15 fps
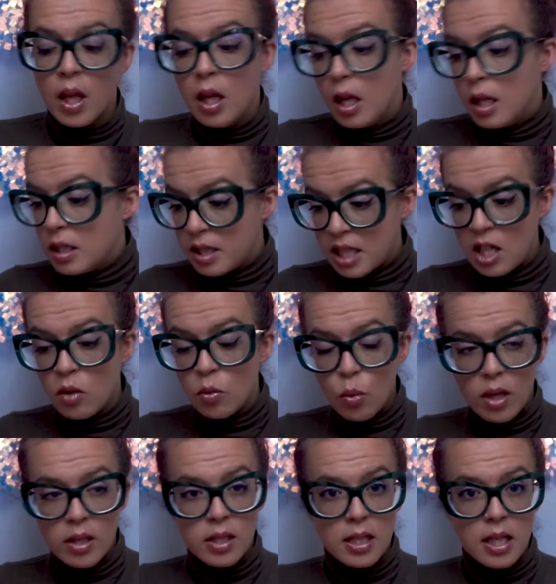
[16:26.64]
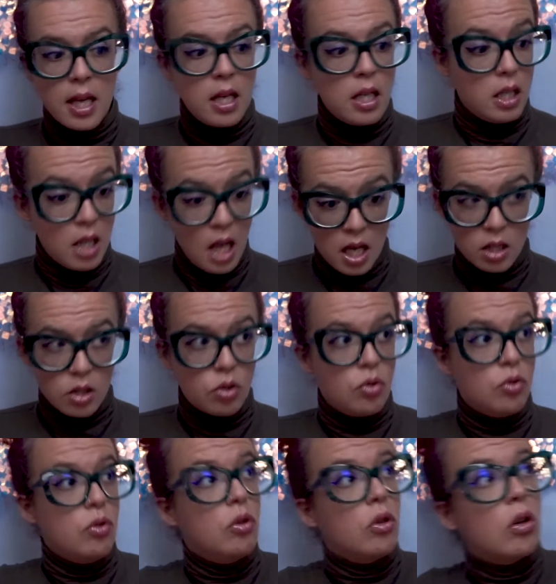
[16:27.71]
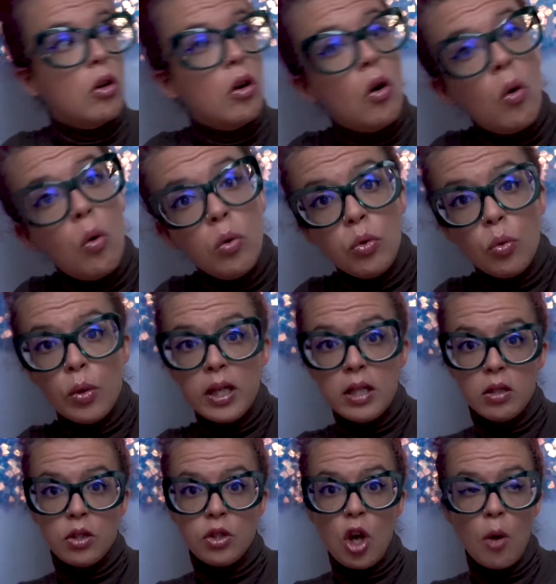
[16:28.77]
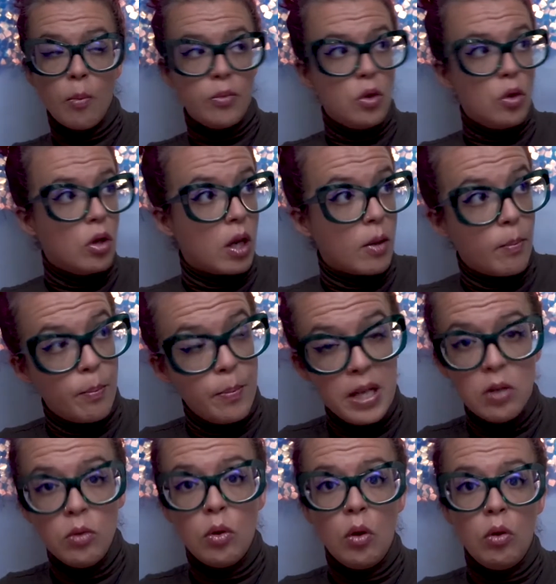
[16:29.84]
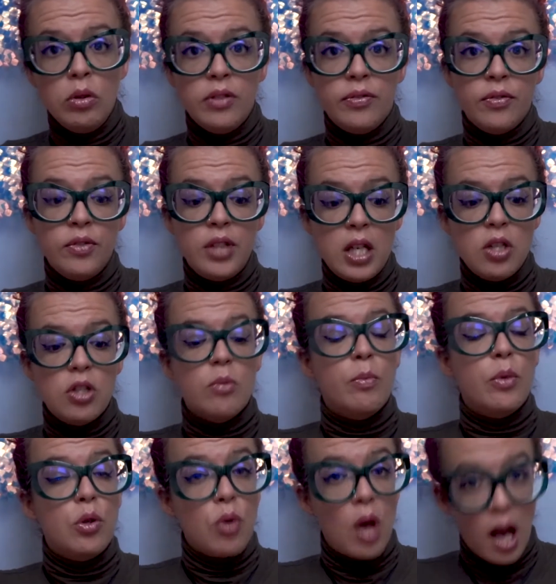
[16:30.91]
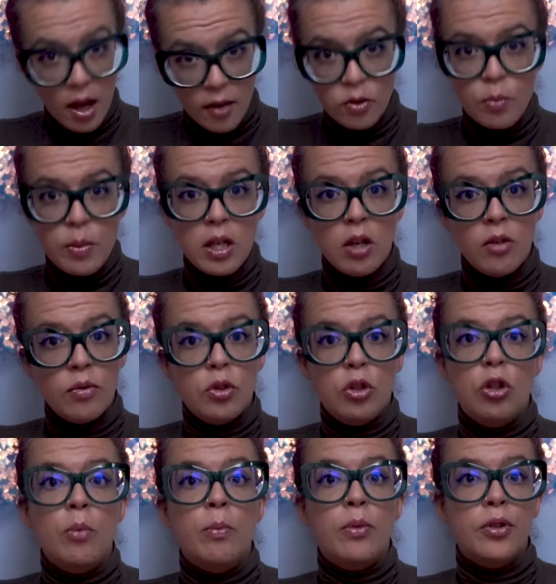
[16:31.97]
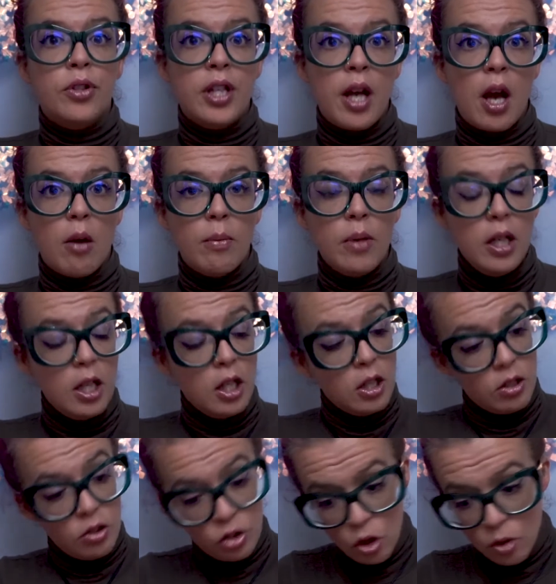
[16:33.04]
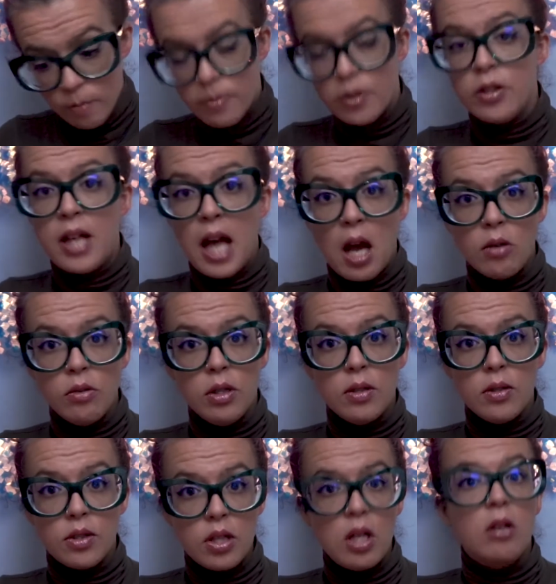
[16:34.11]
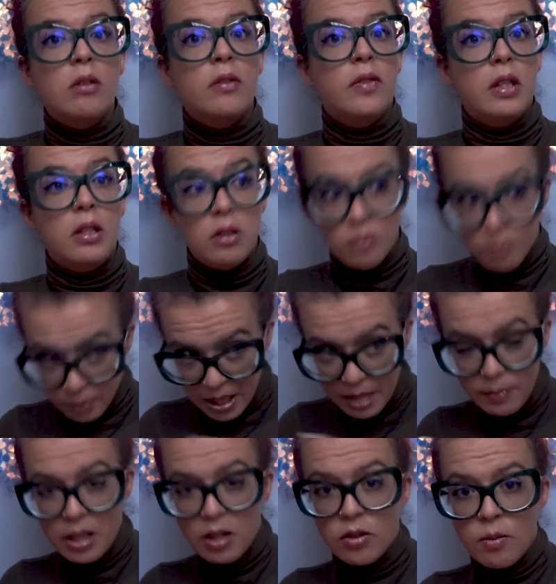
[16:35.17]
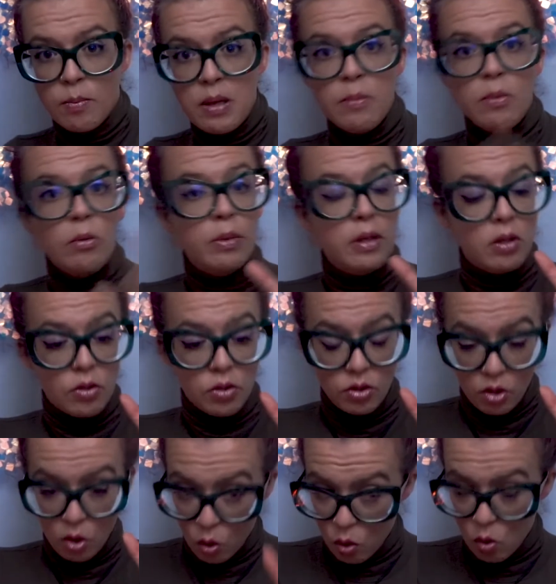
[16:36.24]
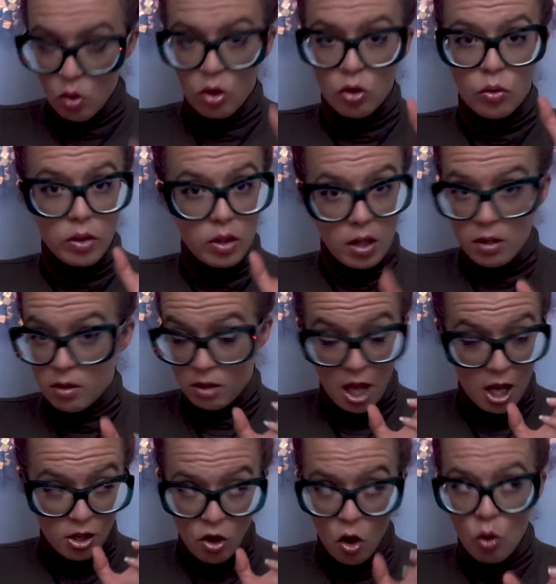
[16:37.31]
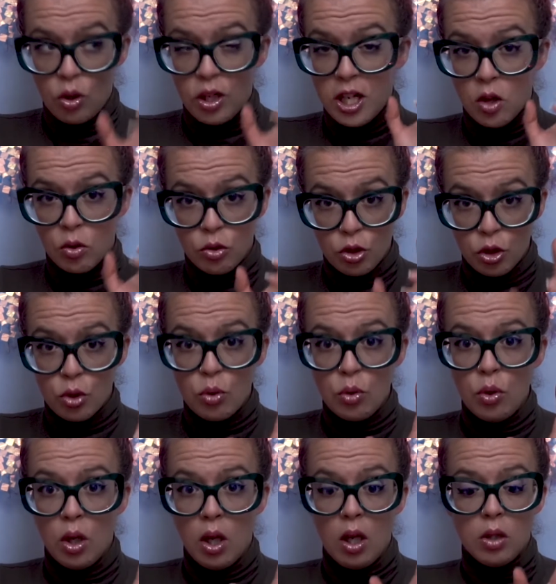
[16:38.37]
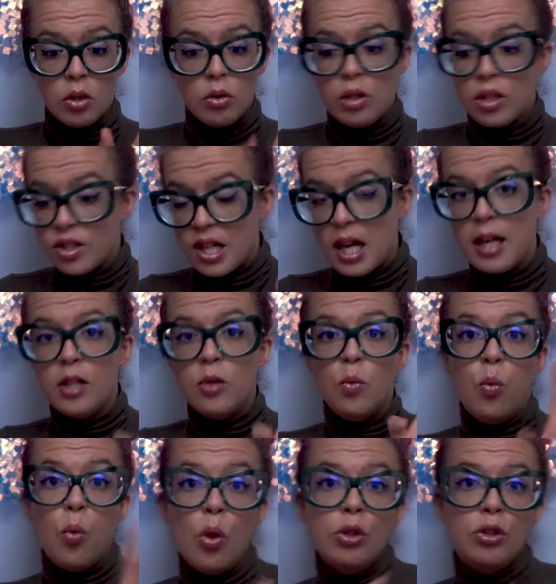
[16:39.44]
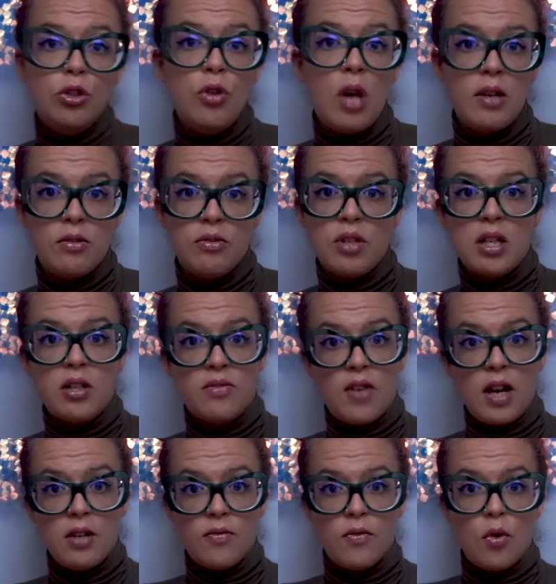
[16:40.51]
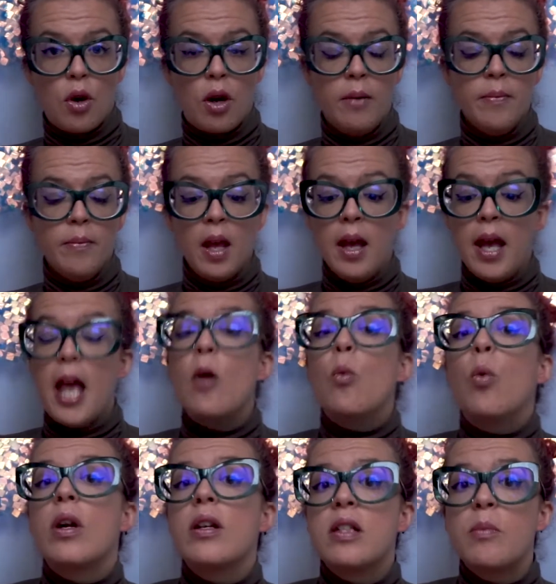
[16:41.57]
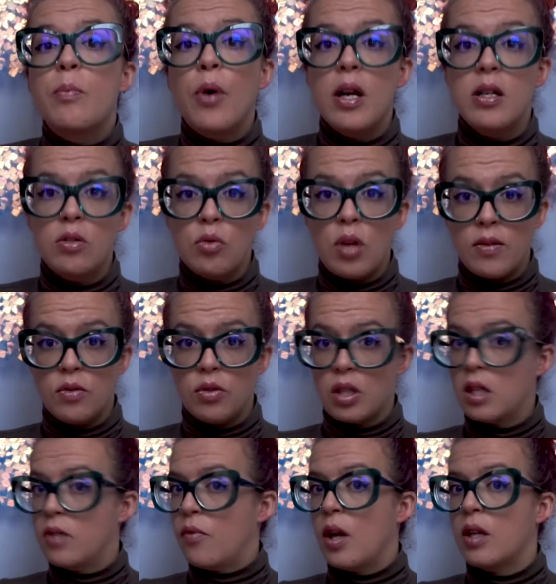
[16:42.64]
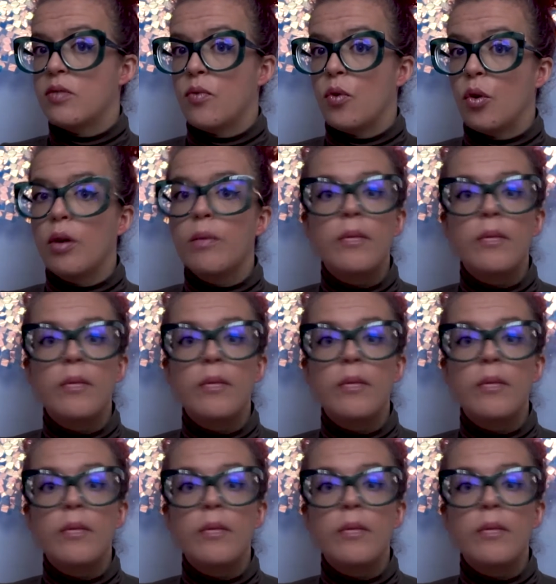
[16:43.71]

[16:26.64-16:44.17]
And the 10 of Wands is saying, yes, you're going to go all the way to the top. You're going to build all the foundation, but you have to be careful to don't burn them out. Don't burn out yourself, and don't blame other people, because all of it is only on you to decide what you have to sacrifice for. And what is the price to have to sacrifice for.